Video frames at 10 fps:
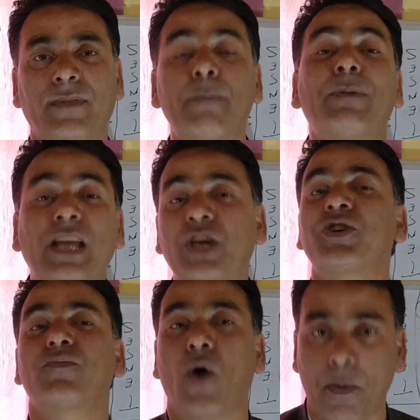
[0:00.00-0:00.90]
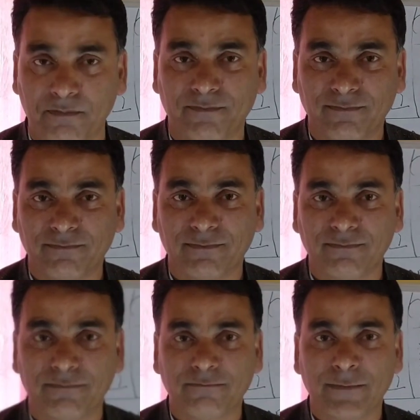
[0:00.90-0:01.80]
application form.
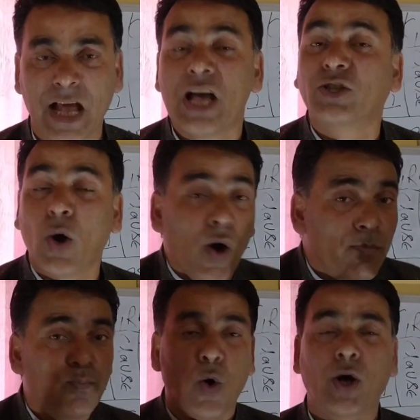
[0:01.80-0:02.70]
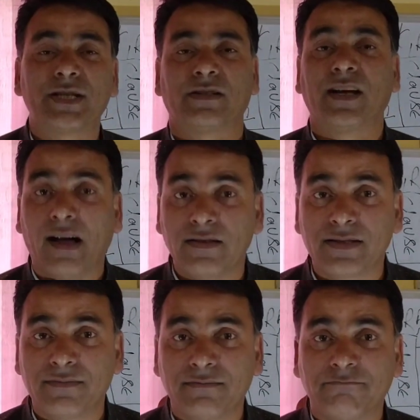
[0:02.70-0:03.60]
So, boys and
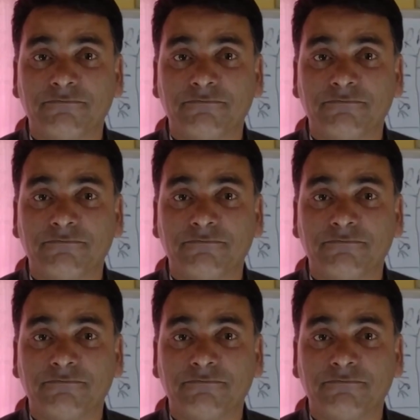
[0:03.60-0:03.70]
girls,